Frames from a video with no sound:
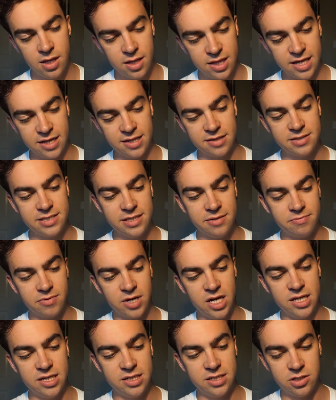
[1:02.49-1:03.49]
Now, they're
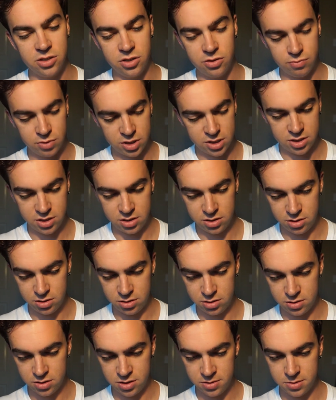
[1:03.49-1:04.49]
separated
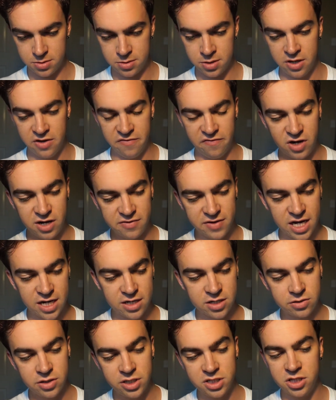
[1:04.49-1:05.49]
into 5
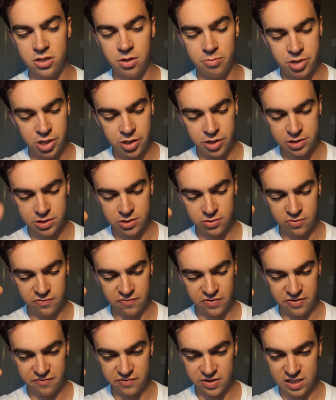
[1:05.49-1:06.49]
categories. You got personal,
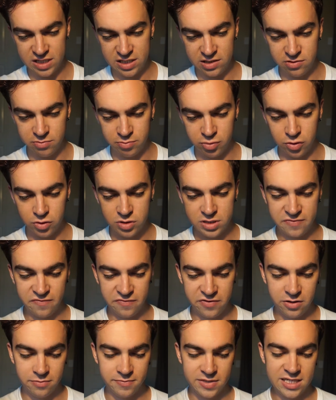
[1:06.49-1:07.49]
vivaladil, books,
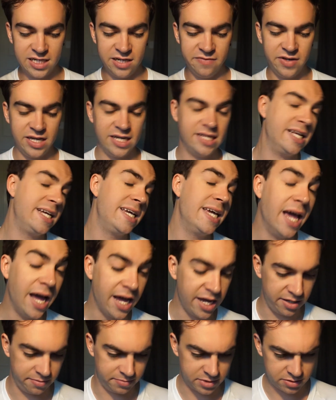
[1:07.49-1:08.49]
film and TV, and then
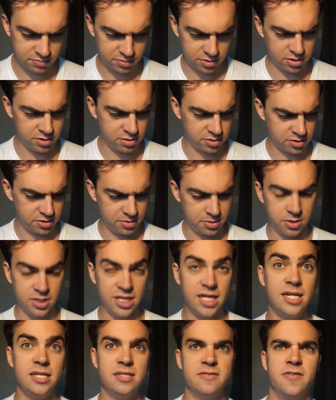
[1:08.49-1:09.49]
games. 1, 2, 3, 4.
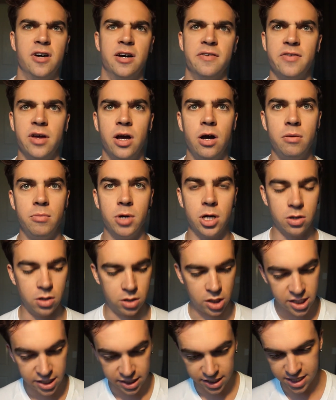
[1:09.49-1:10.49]
That is 5. Oh my
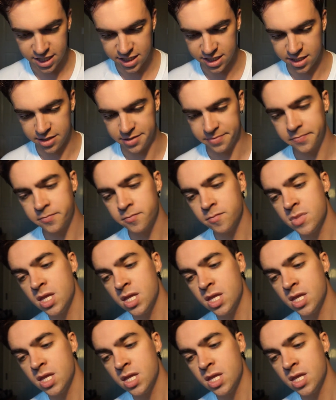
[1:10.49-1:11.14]
god. Can't count.